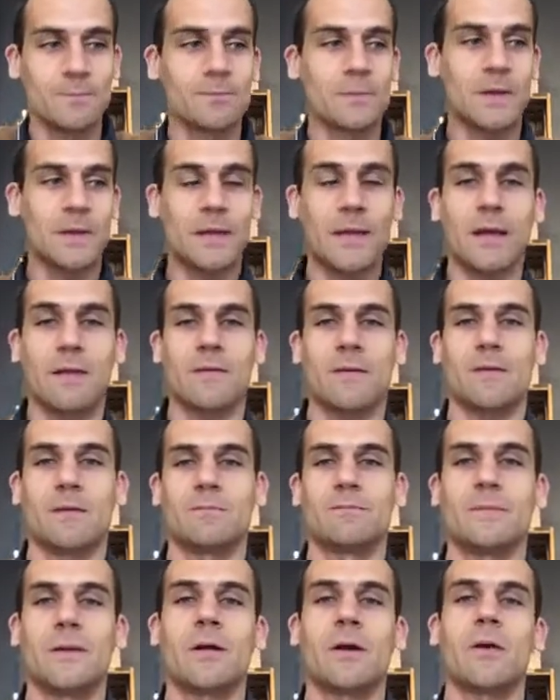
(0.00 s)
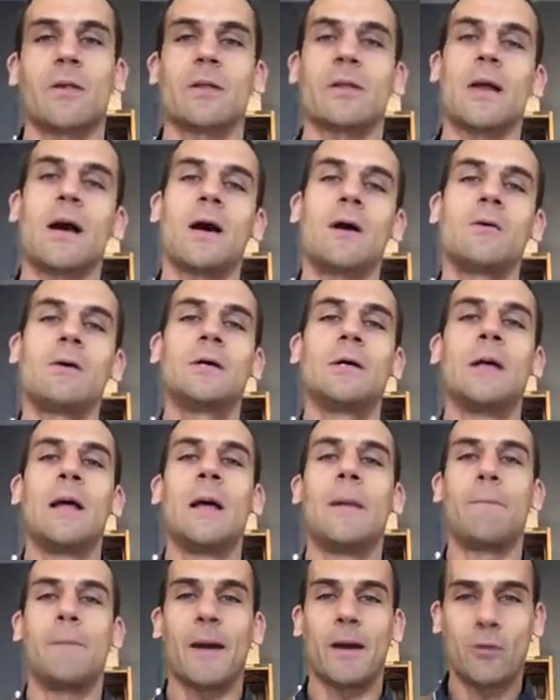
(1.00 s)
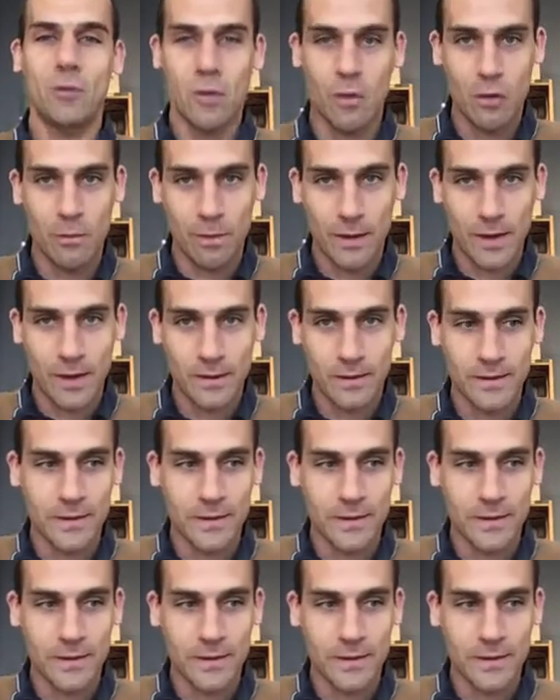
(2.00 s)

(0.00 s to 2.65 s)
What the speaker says: Yes, because now Pertois Lebrun,